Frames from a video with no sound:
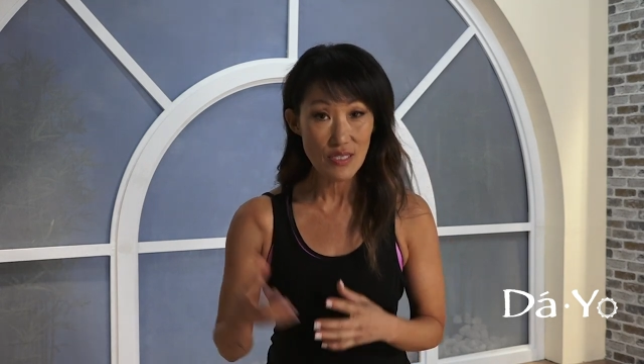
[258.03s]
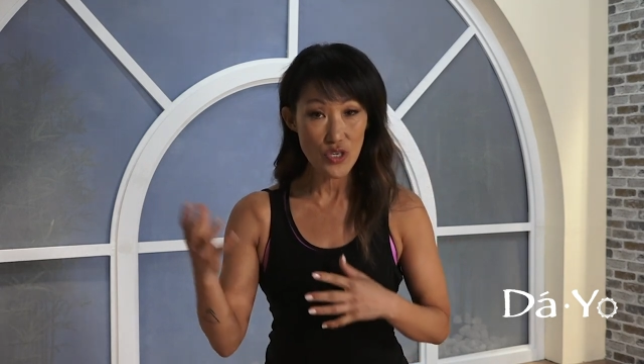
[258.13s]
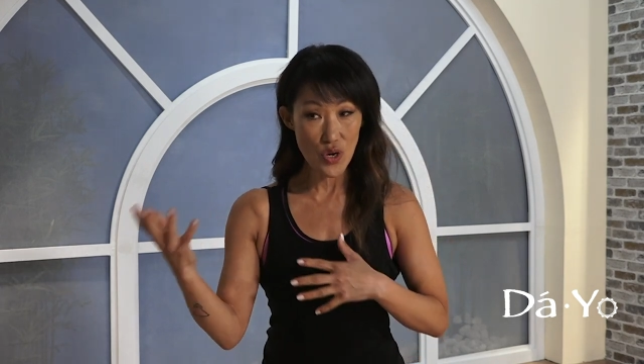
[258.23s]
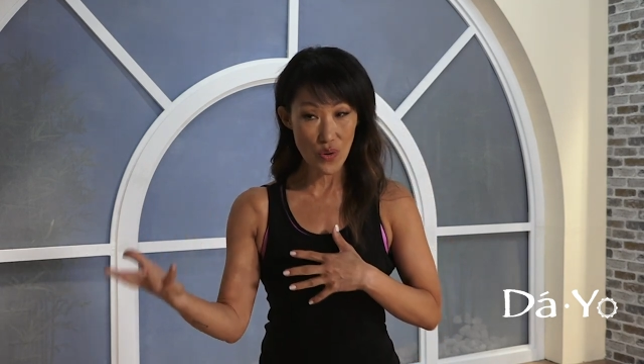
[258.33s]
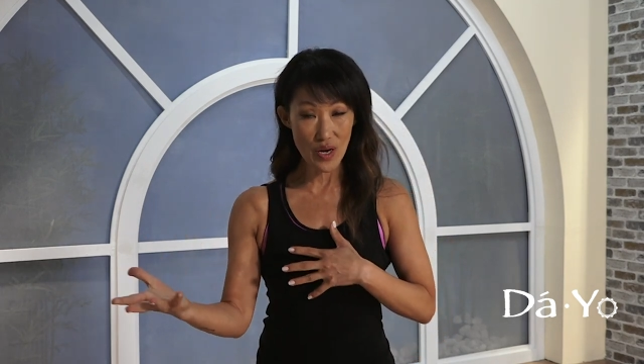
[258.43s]

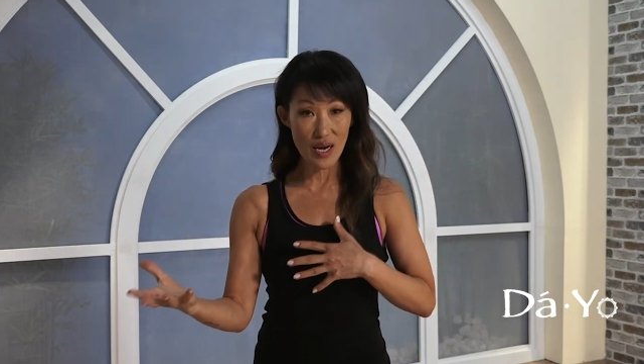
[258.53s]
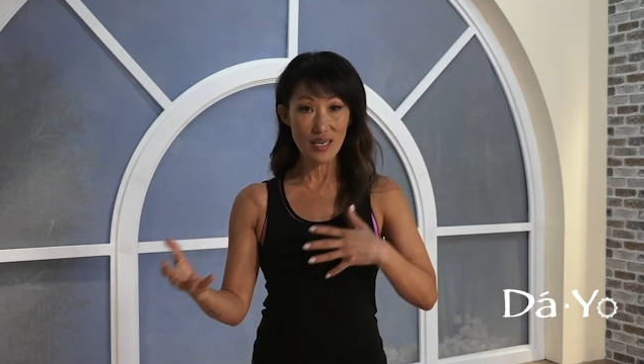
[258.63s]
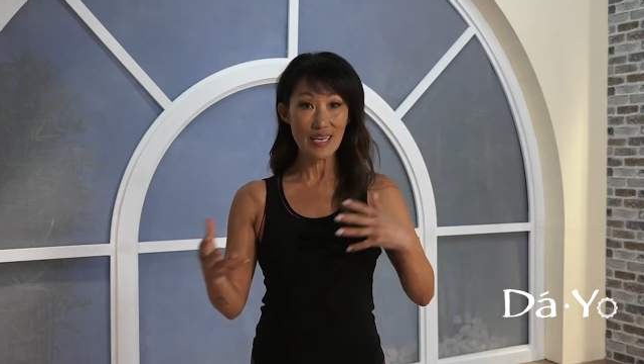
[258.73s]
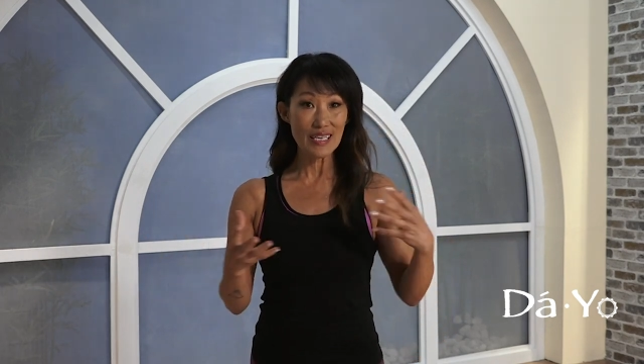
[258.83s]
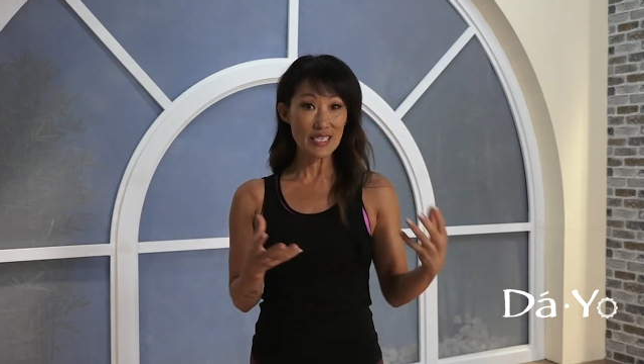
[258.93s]
yoga
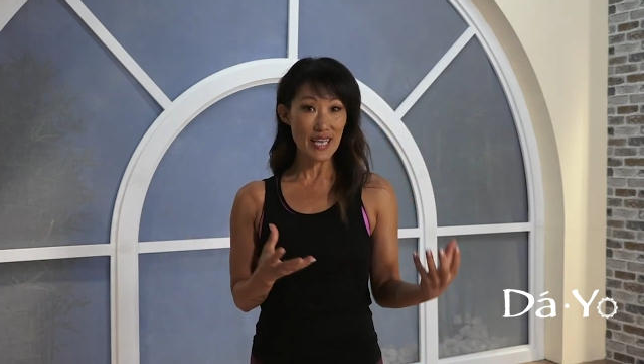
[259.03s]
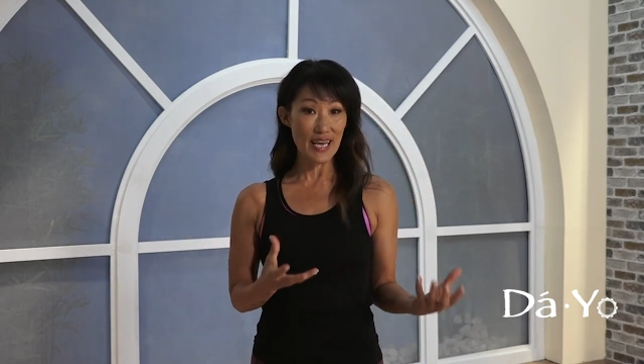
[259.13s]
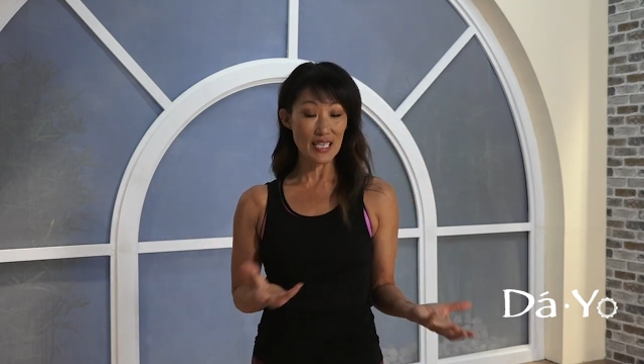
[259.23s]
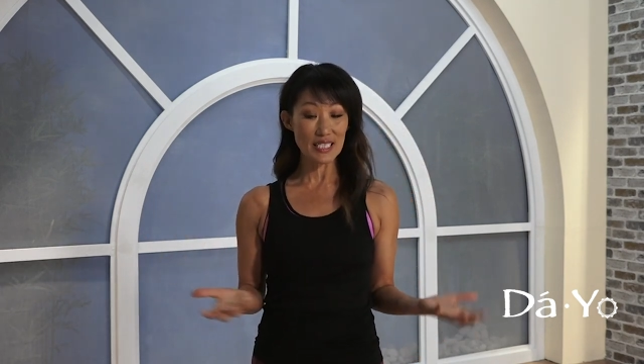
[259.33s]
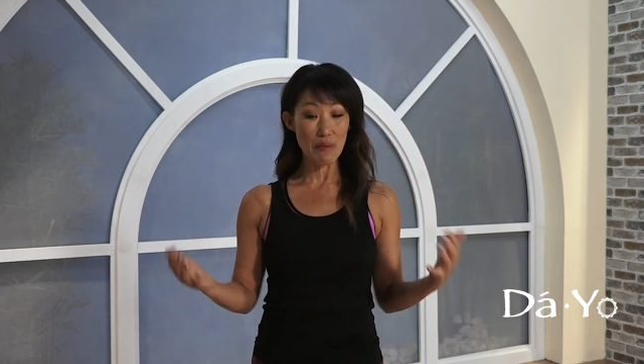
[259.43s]
and
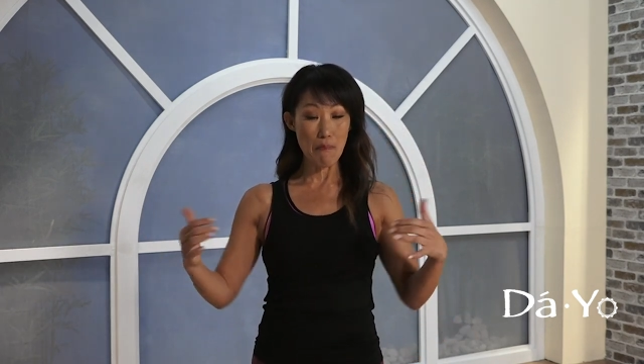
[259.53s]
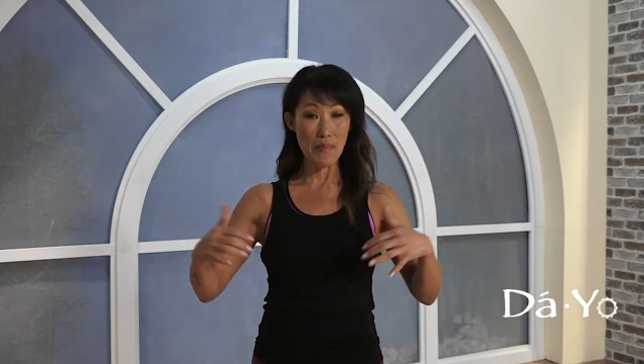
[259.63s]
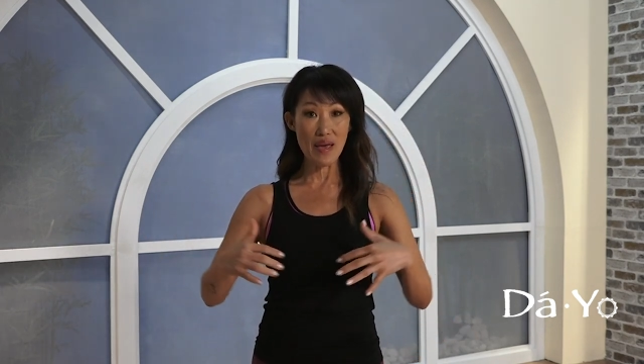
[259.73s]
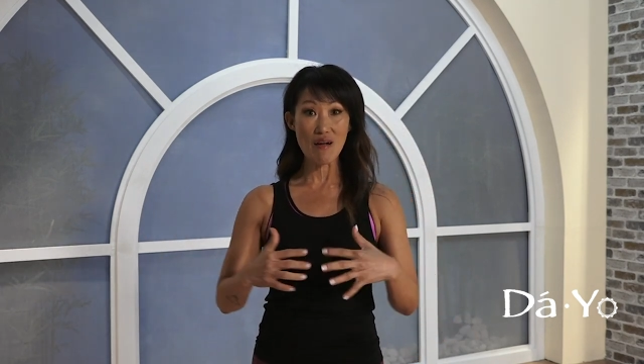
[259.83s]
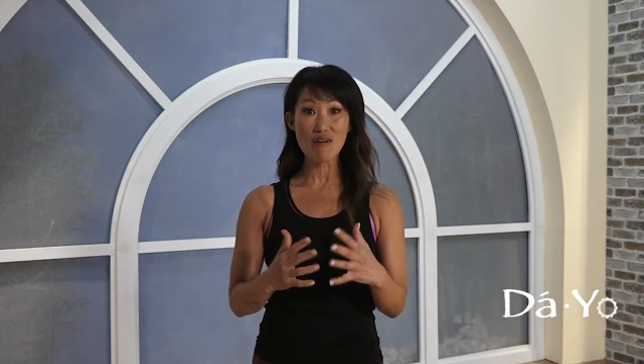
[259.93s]
dance,
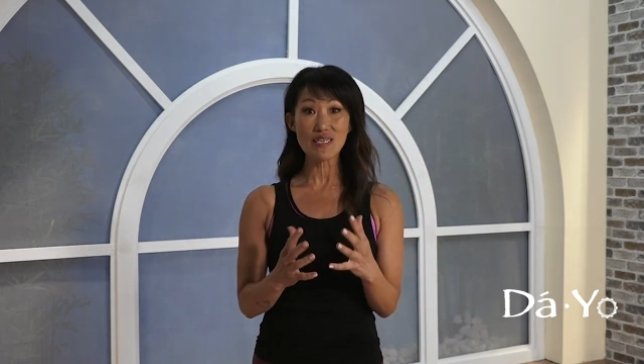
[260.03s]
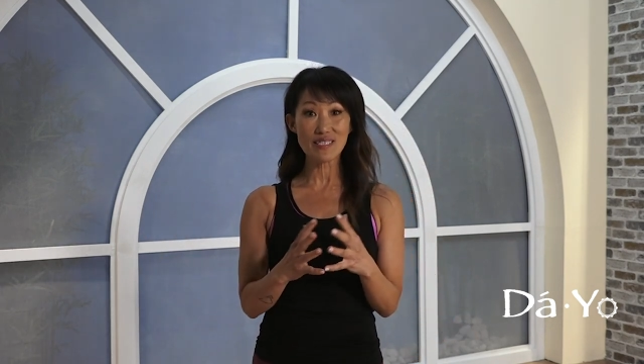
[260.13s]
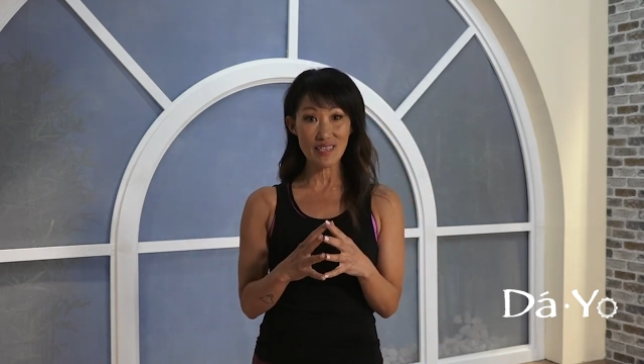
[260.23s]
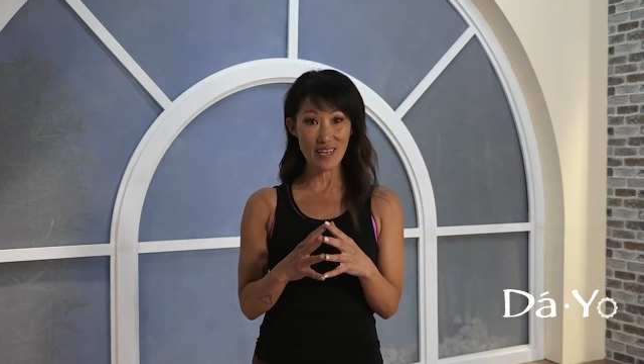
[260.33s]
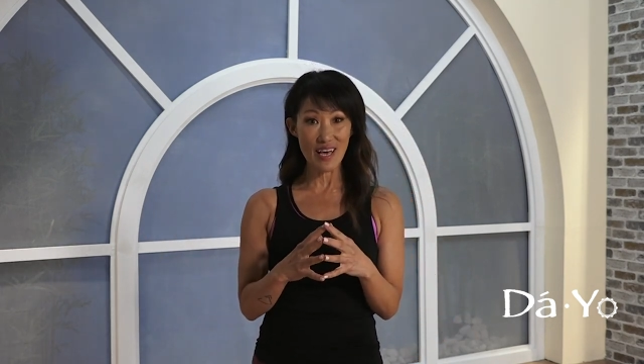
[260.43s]
married
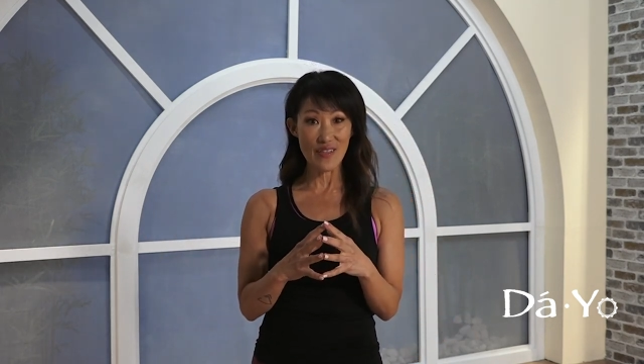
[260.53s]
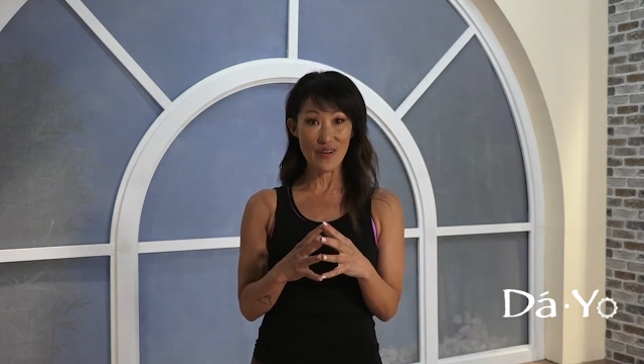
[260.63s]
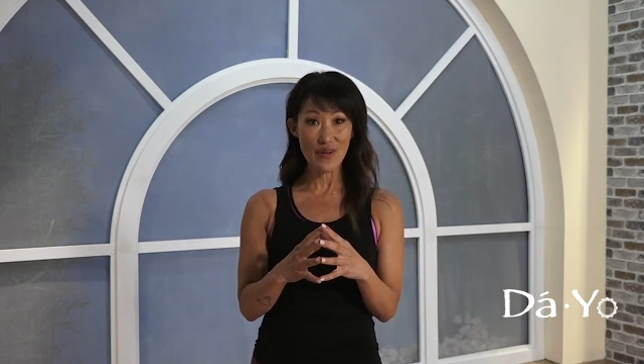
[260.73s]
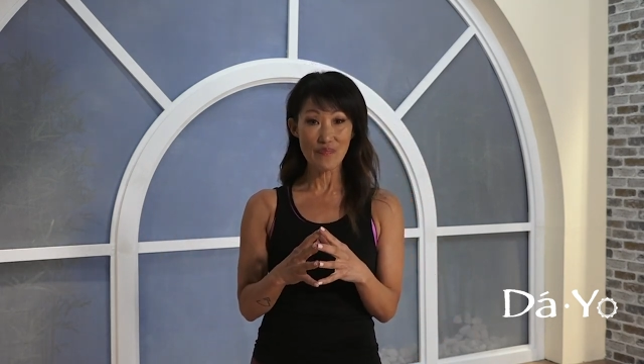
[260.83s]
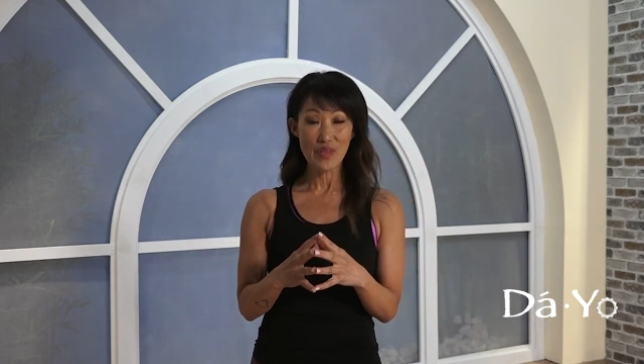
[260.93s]
together.